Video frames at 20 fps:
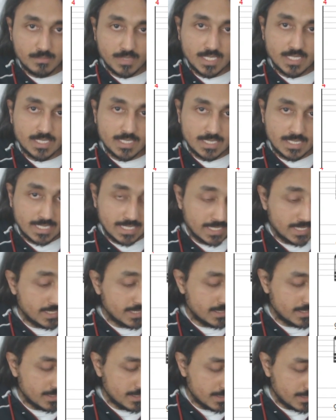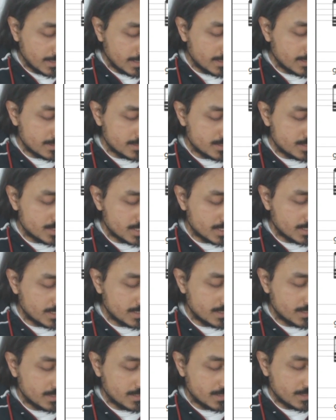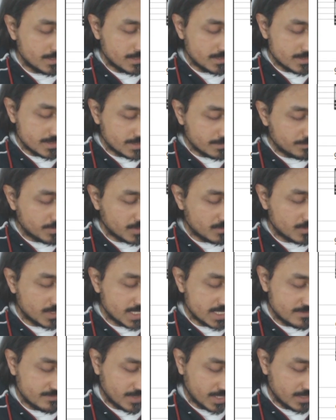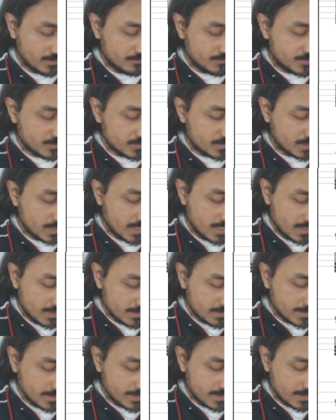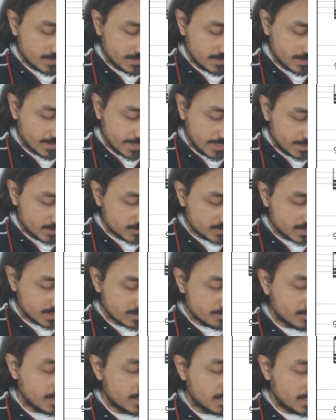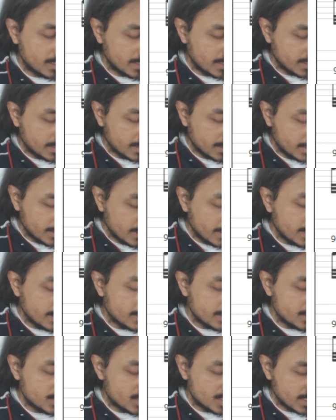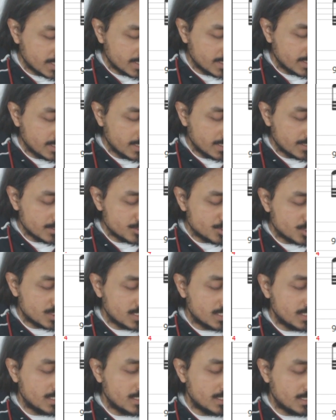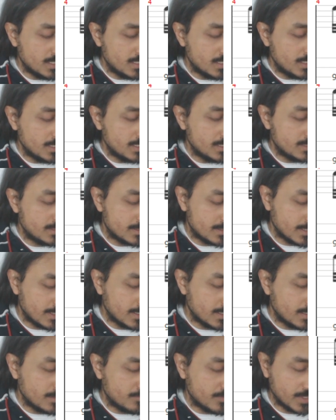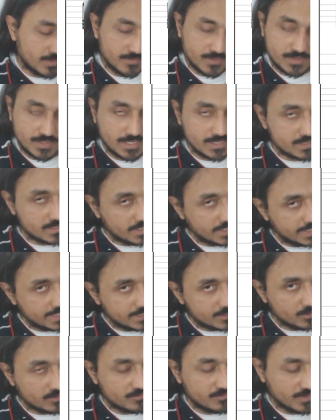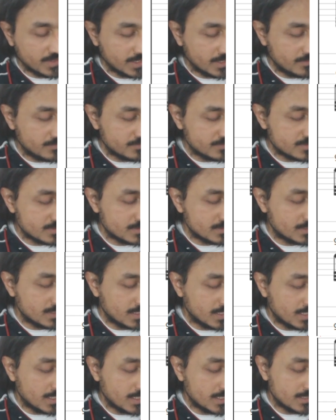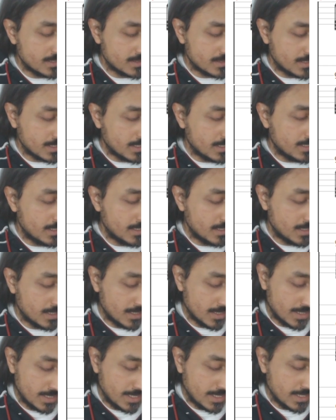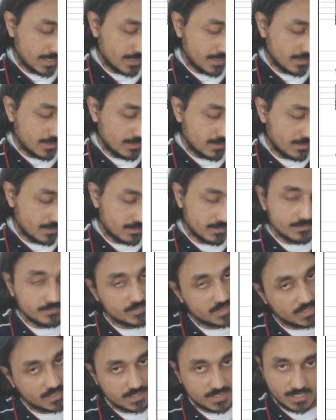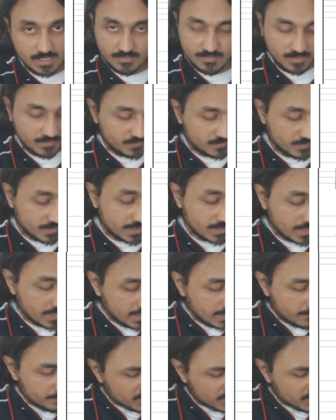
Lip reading: Malayaja. Simple one is 5 to 3, then 8 to 6. Malayaja Shita. 5 to 3 slide, hit on 5. Ta lam, third string, 5th fret.